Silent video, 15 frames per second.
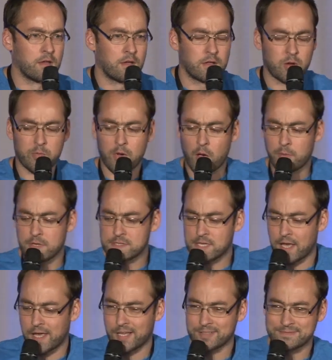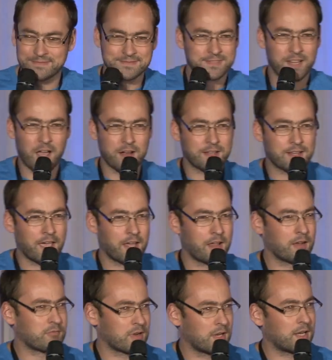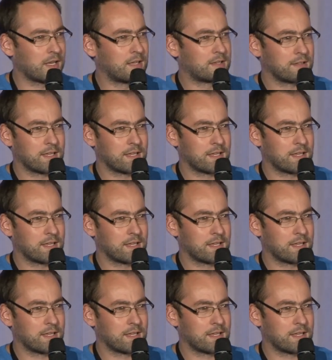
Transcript: and you're probably saying, log data, really?